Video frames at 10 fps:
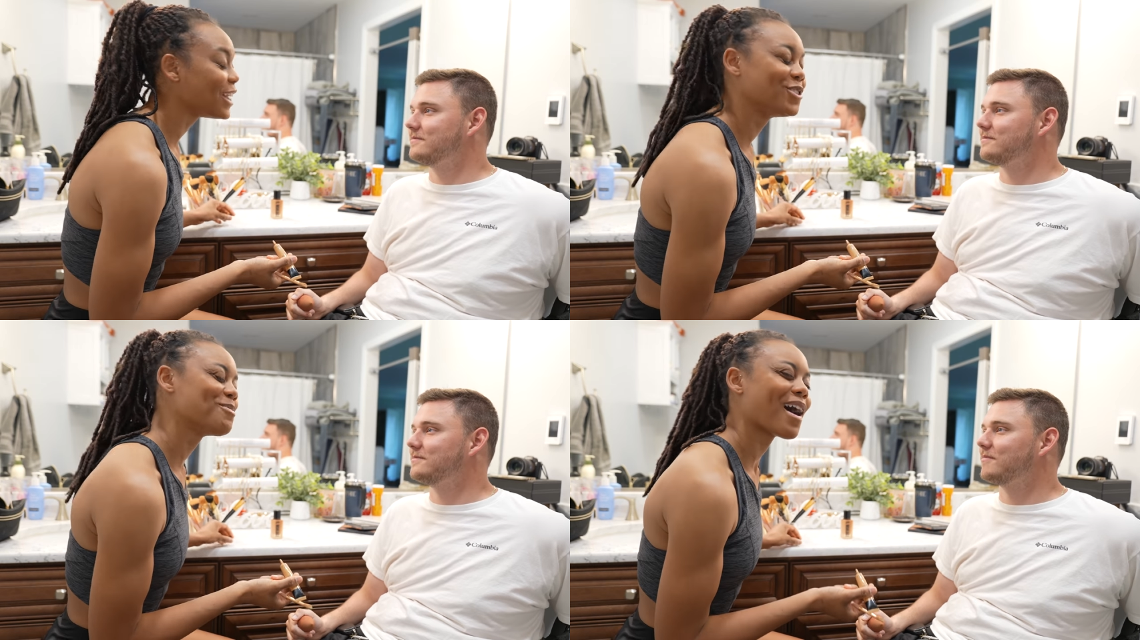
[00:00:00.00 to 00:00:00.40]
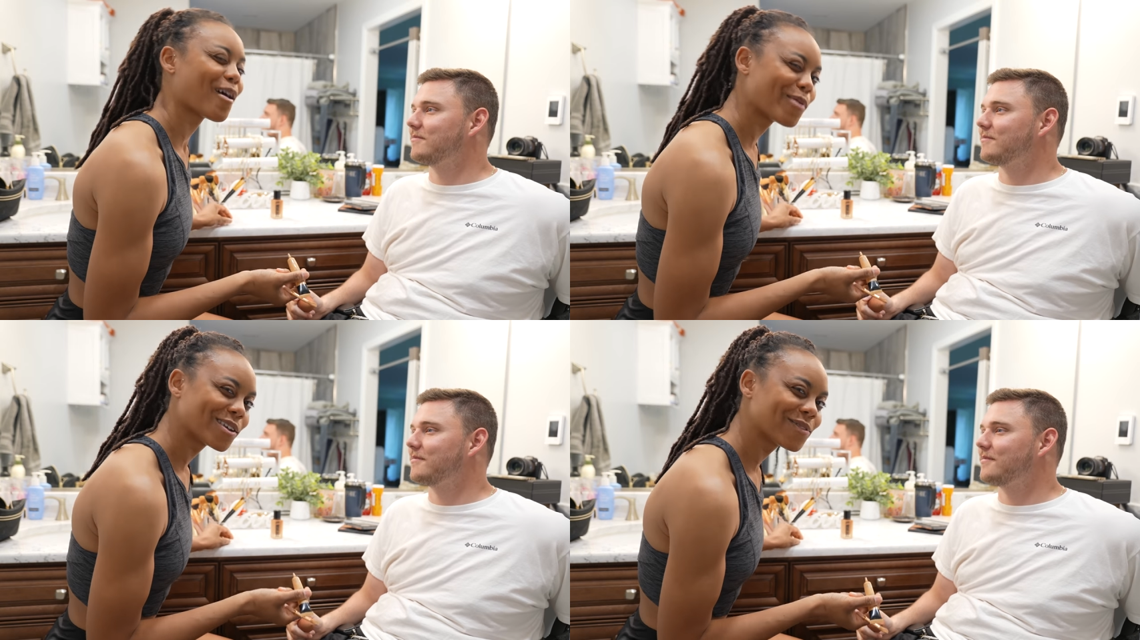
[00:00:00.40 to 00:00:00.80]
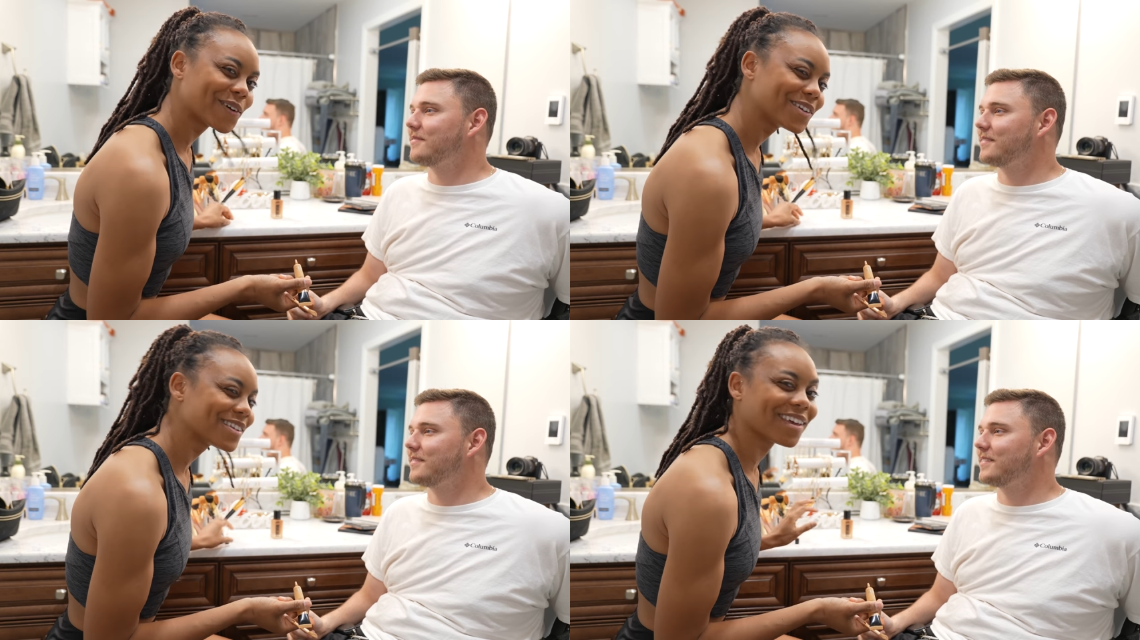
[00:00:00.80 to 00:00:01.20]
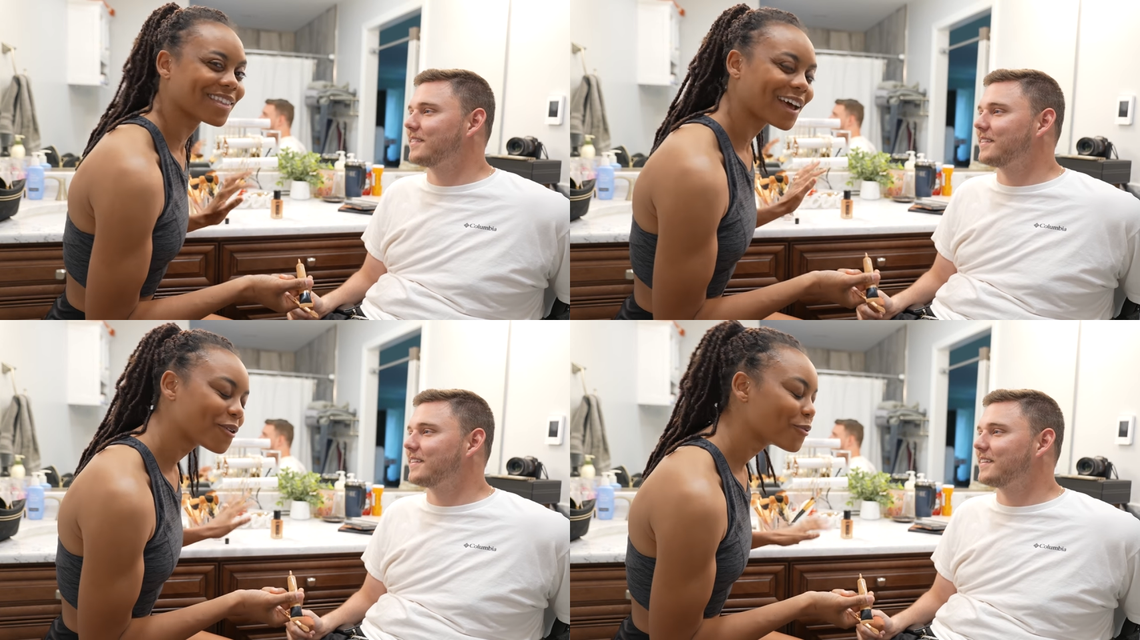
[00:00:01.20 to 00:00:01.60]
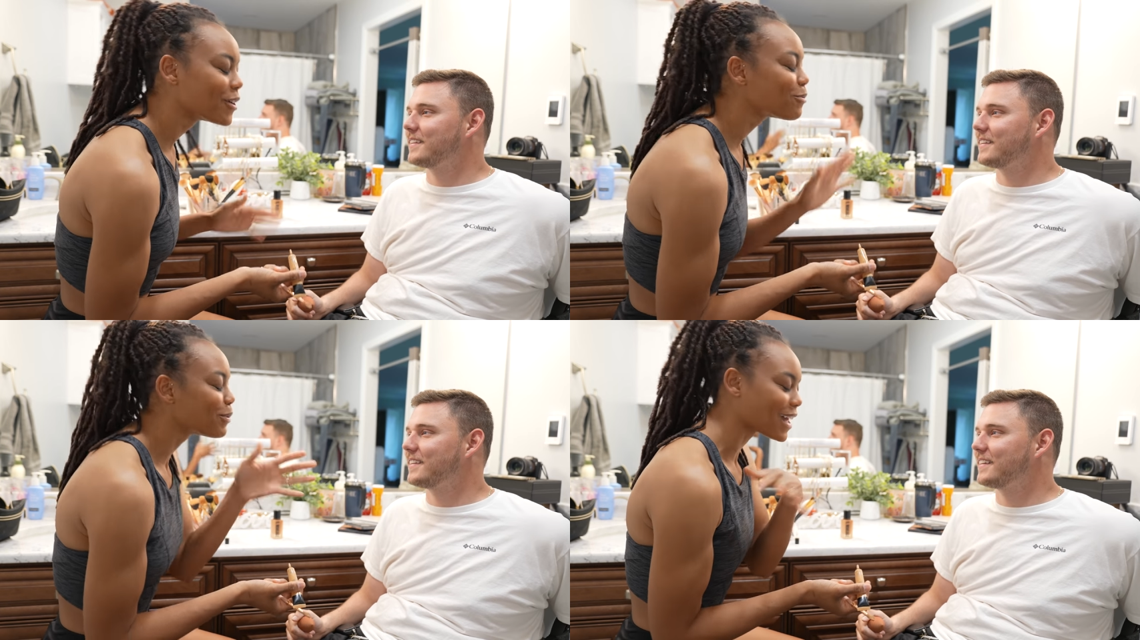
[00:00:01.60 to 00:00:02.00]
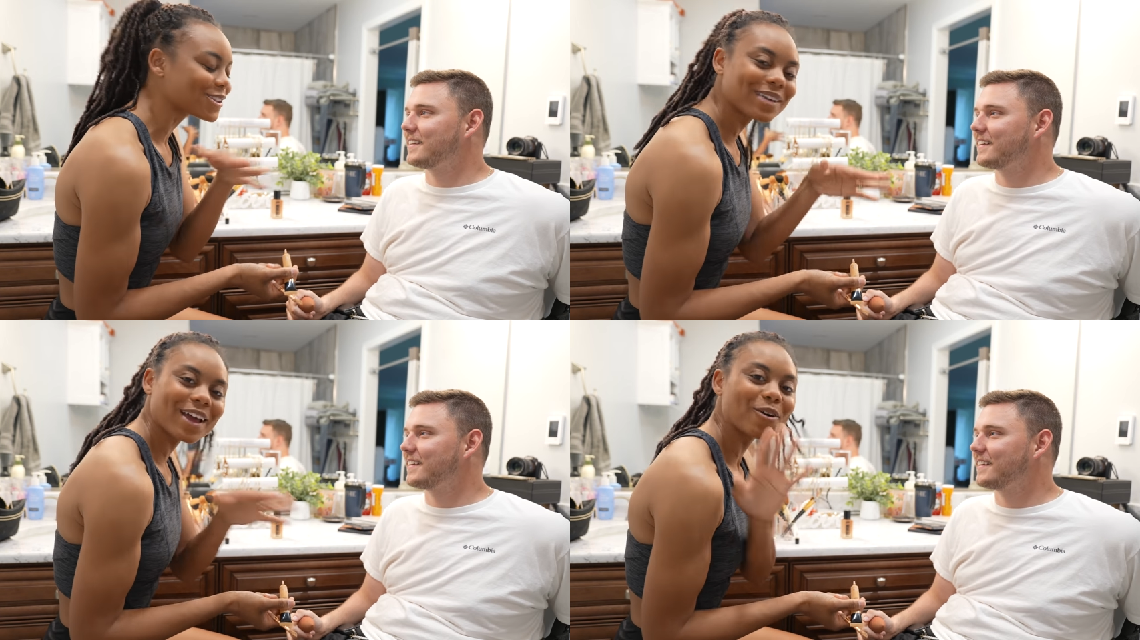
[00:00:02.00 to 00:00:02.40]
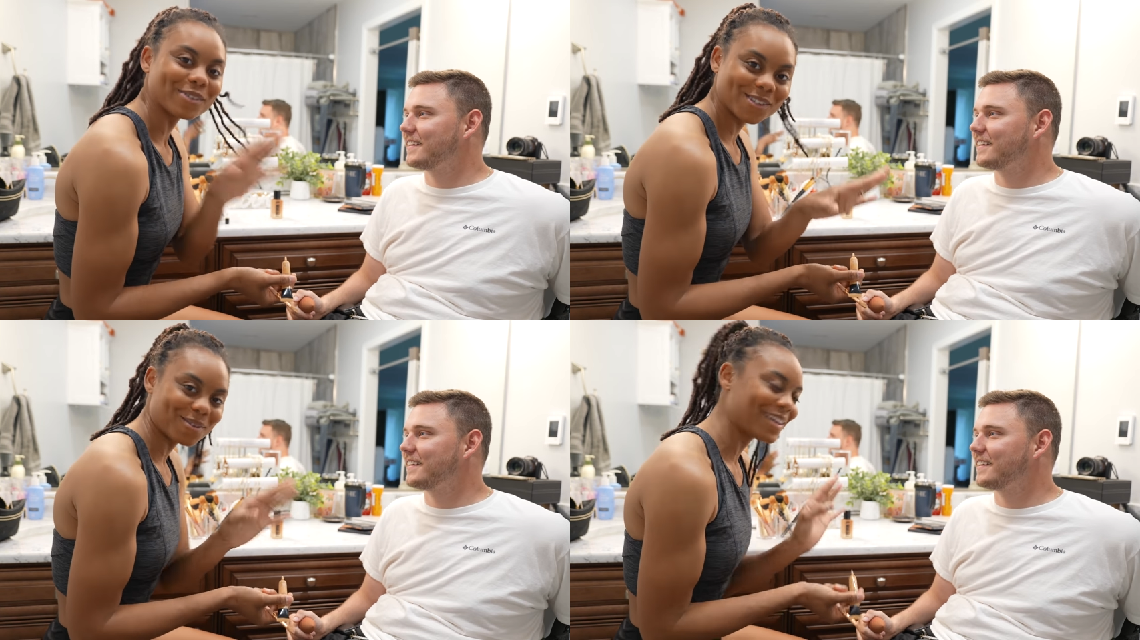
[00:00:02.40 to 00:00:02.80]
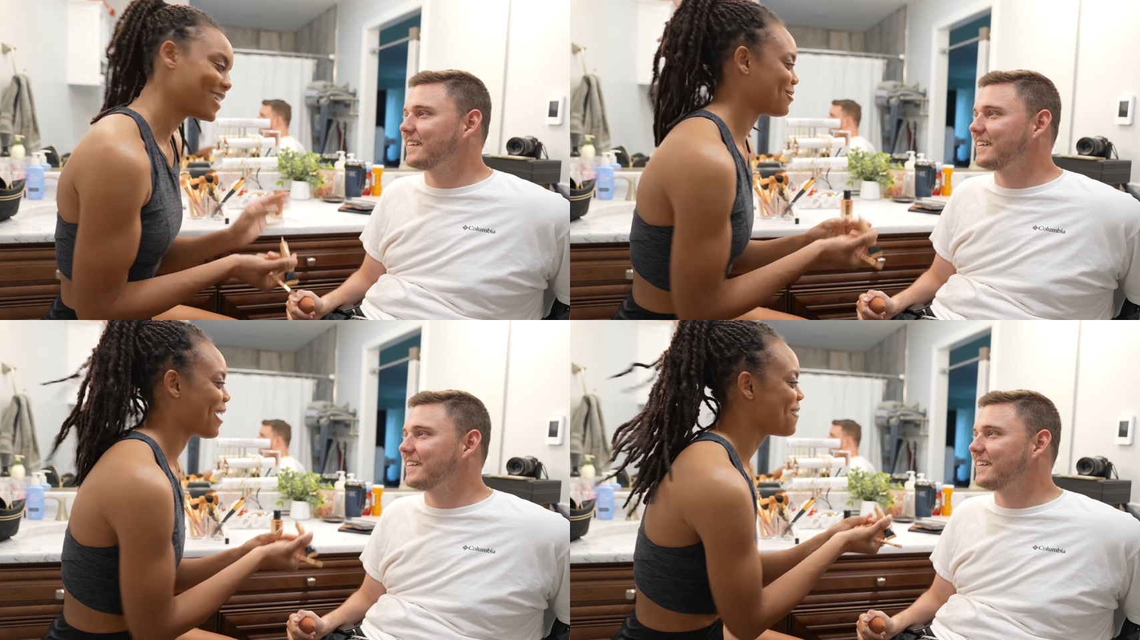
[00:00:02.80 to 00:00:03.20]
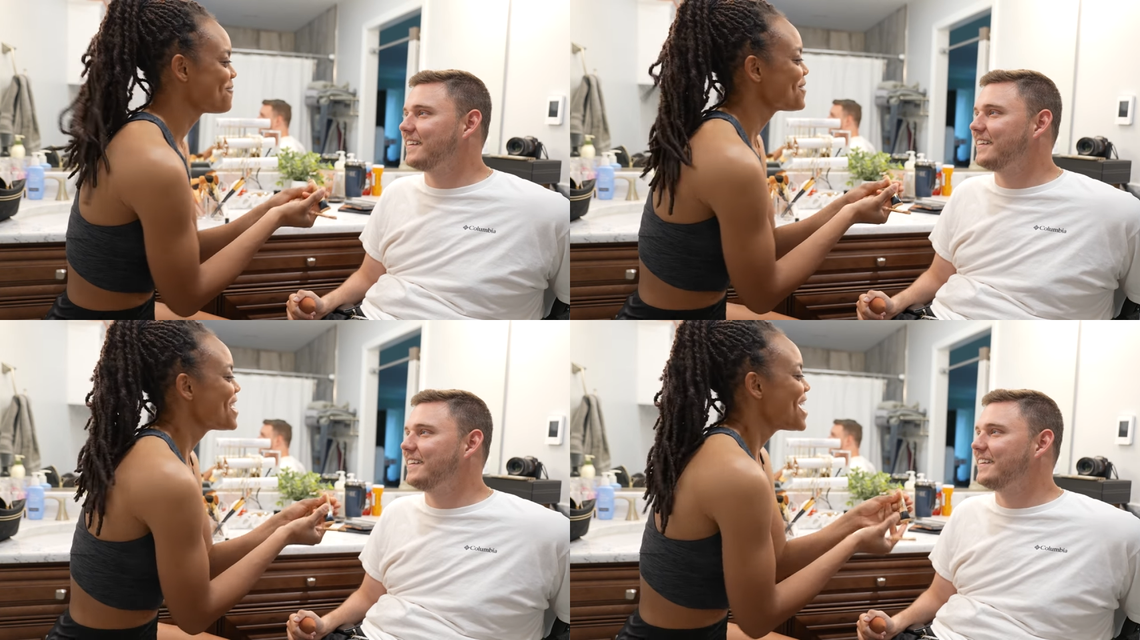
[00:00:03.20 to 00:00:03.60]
Speaker 1: I do my eyebrows first, get that over with, but that's okay, Cole's doing his way.